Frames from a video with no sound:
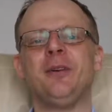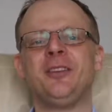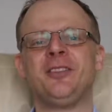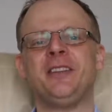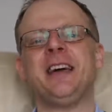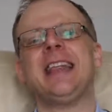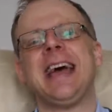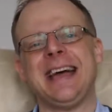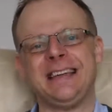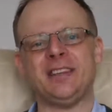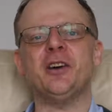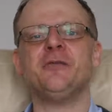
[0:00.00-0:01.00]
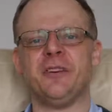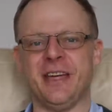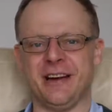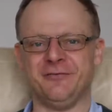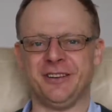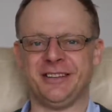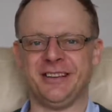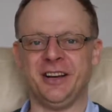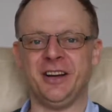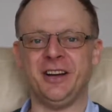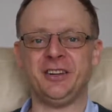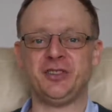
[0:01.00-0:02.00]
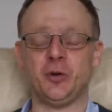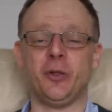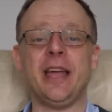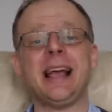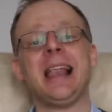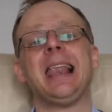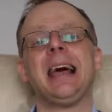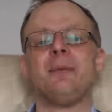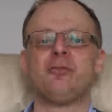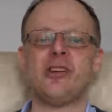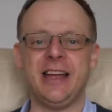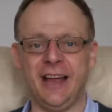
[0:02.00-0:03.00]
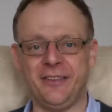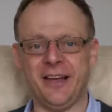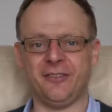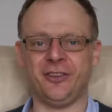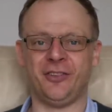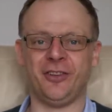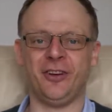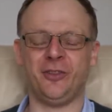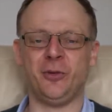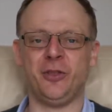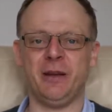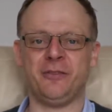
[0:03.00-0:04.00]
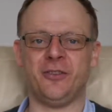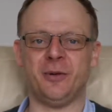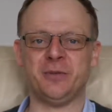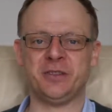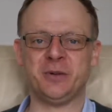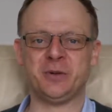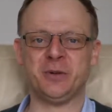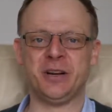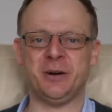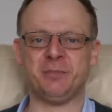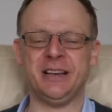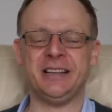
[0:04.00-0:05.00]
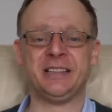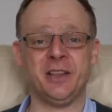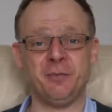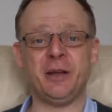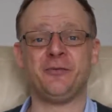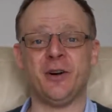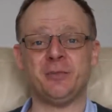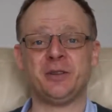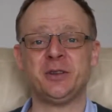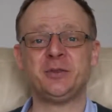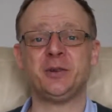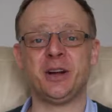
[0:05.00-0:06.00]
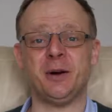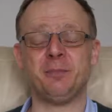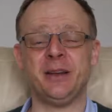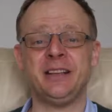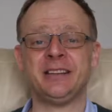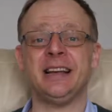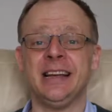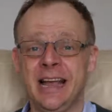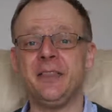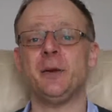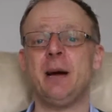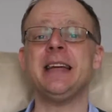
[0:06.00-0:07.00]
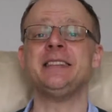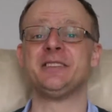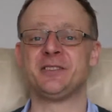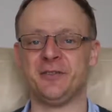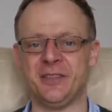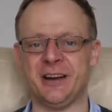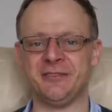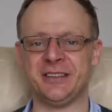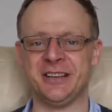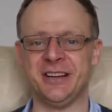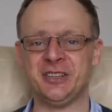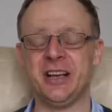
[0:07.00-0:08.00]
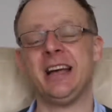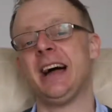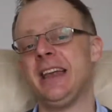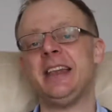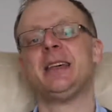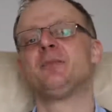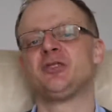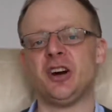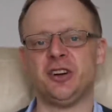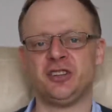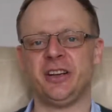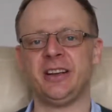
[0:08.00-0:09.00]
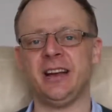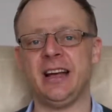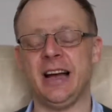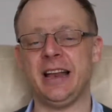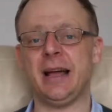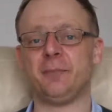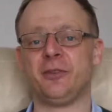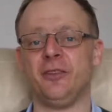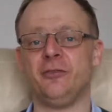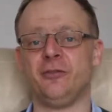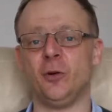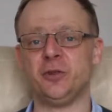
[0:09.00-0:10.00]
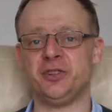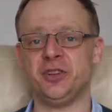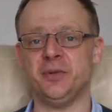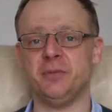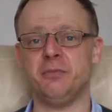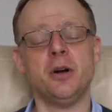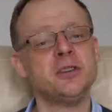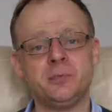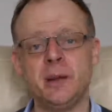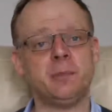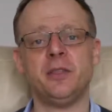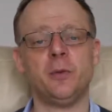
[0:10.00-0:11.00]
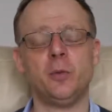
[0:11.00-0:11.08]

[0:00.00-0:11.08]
is they then hand over that research, or they collaborate in that research with the big pharmaceutical companies, and the big pharmaceutical companies get the patents off that research and end up charging an absolute fortune. Most people in the